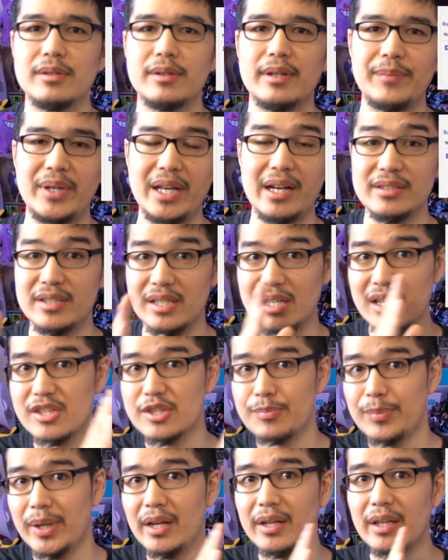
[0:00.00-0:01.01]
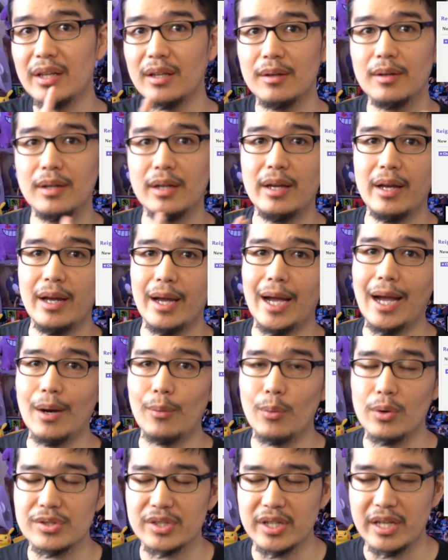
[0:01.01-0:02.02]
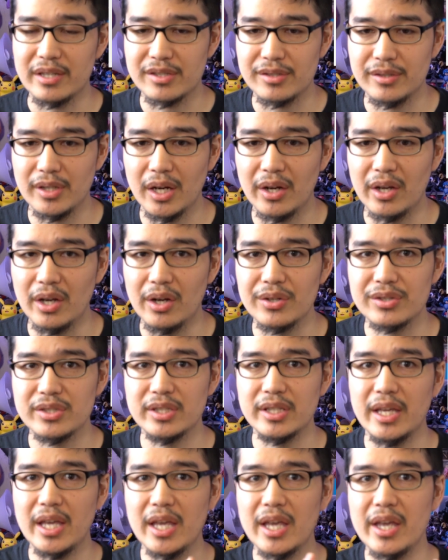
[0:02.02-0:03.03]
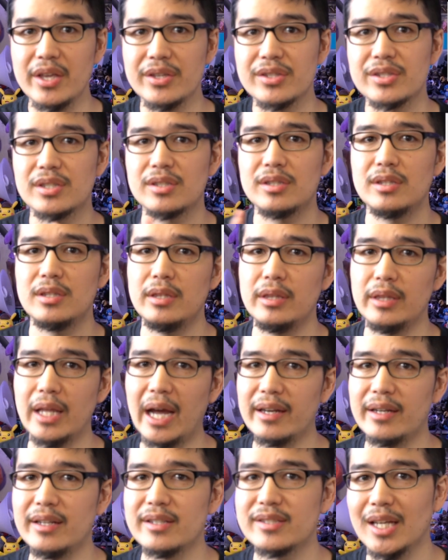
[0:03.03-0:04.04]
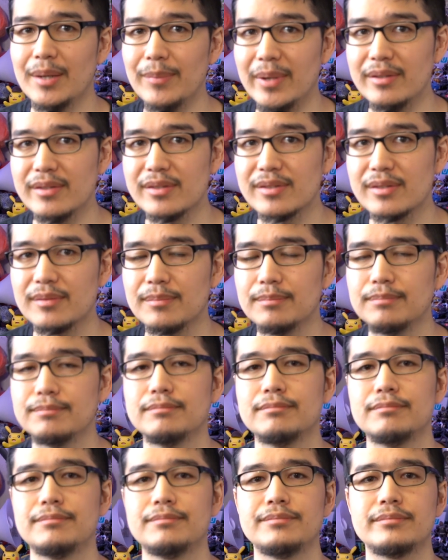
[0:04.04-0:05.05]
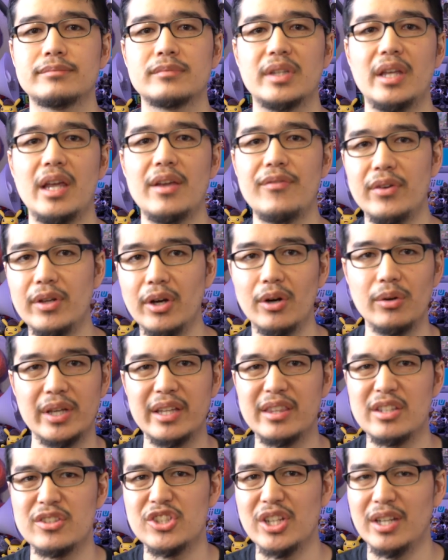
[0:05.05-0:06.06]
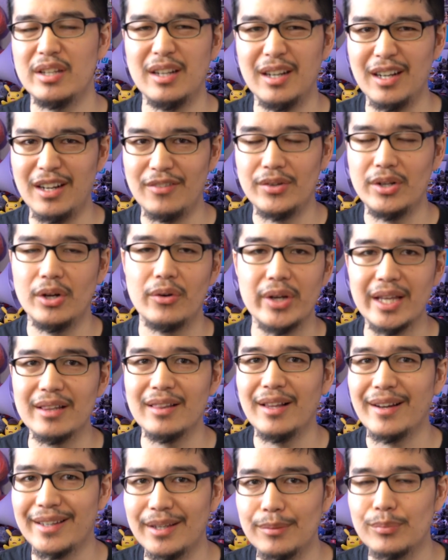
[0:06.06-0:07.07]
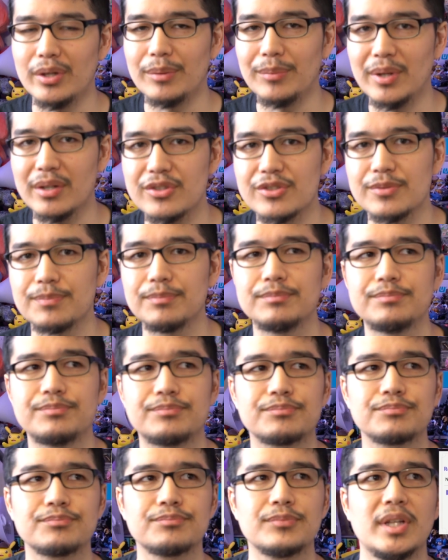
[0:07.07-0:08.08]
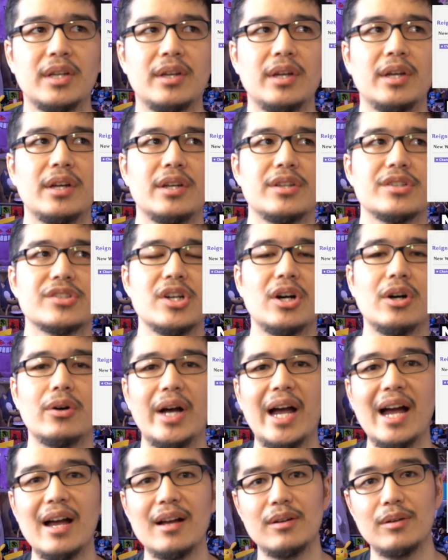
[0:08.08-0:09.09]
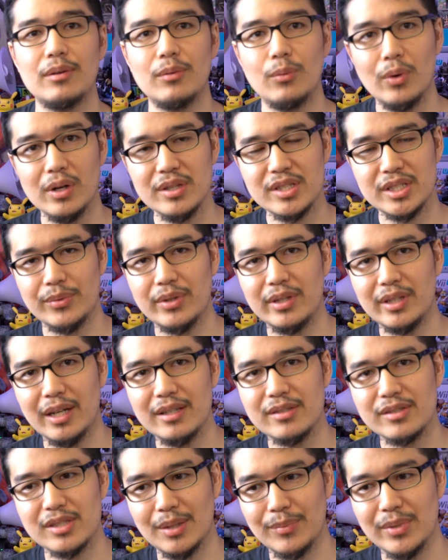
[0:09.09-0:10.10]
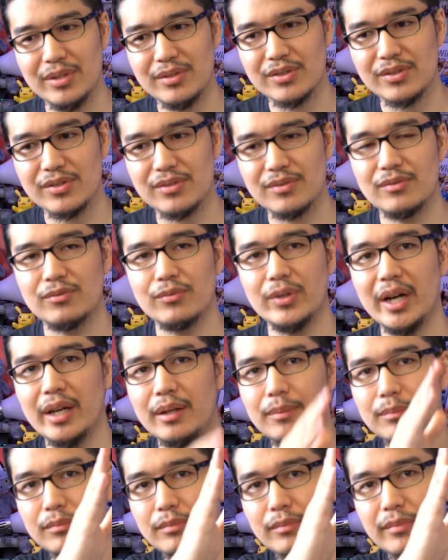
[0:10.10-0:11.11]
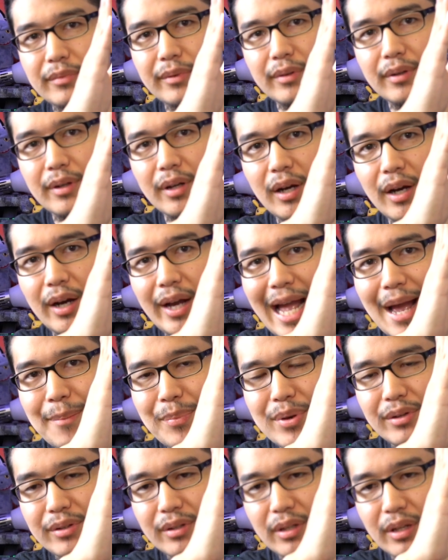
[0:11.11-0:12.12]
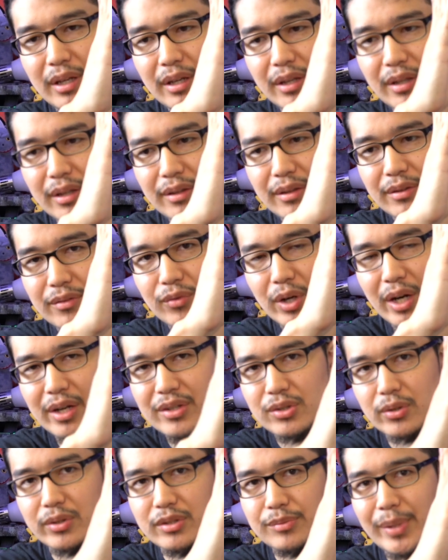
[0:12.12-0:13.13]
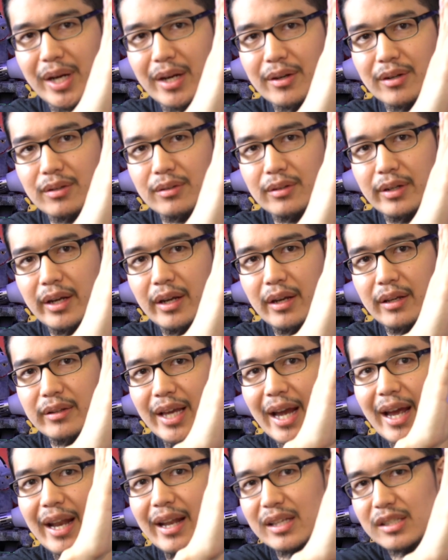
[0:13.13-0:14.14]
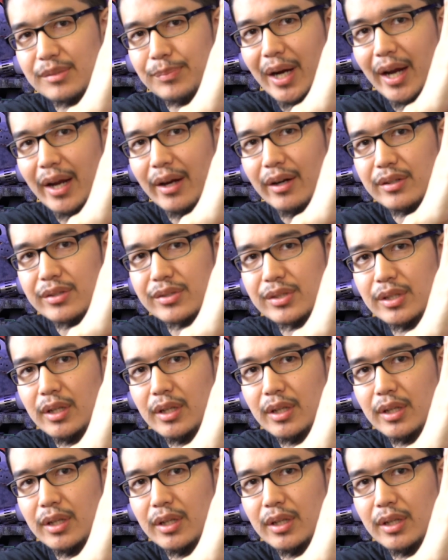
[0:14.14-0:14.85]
Because each pity at worst case scenarios is 90 summons if you don't get the uh, if you don't get lucky, pretty much. So at 179 summons, right? uh, happen in Brian Strowman's banner, and that expires.